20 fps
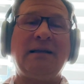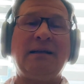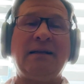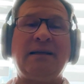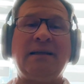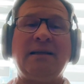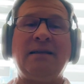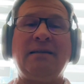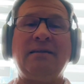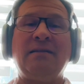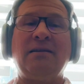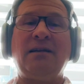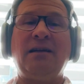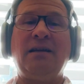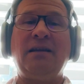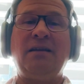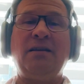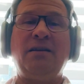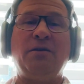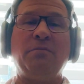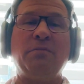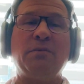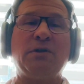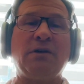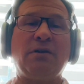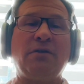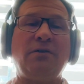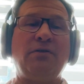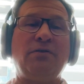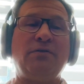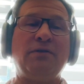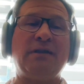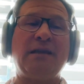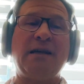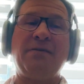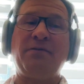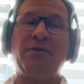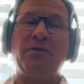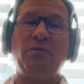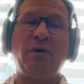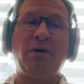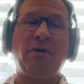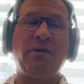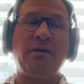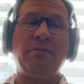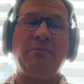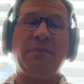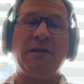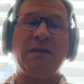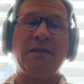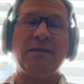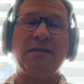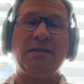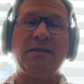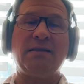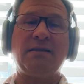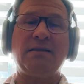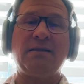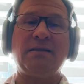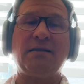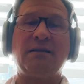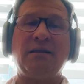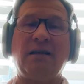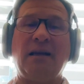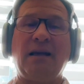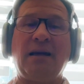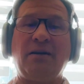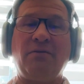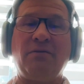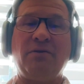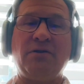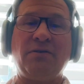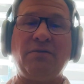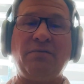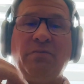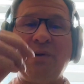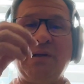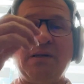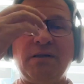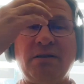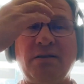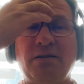and idioms are used everywhere in business, the language of business